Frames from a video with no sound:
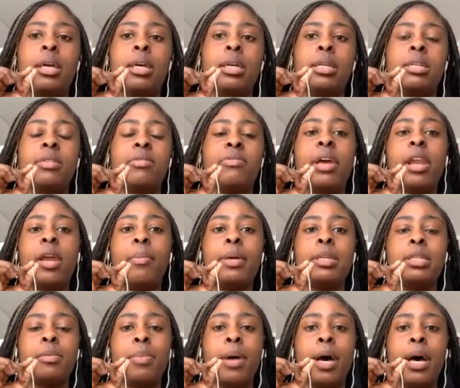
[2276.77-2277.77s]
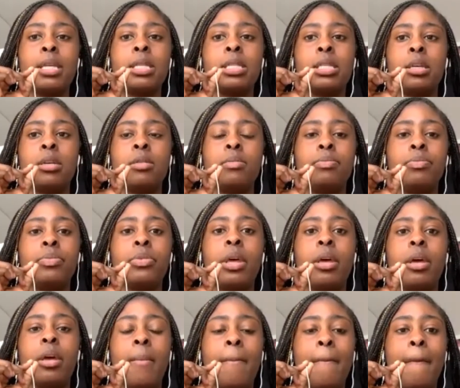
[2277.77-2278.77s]
develop as a person,
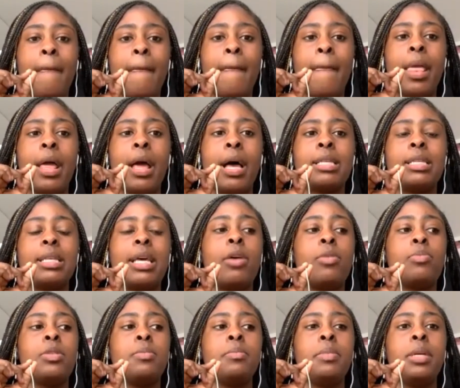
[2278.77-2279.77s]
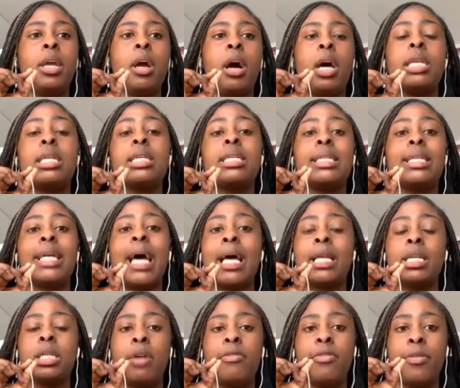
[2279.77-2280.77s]
has helped me
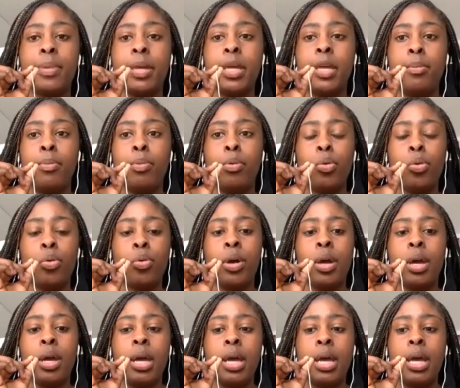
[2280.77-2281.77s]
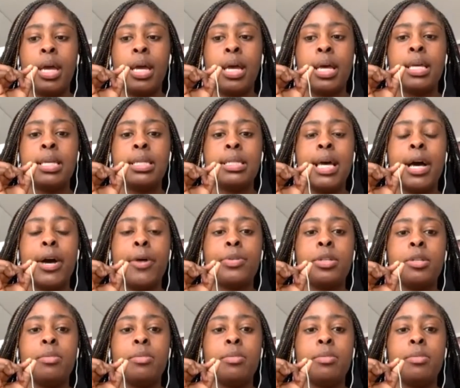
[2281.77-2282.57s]
understand other people, has helped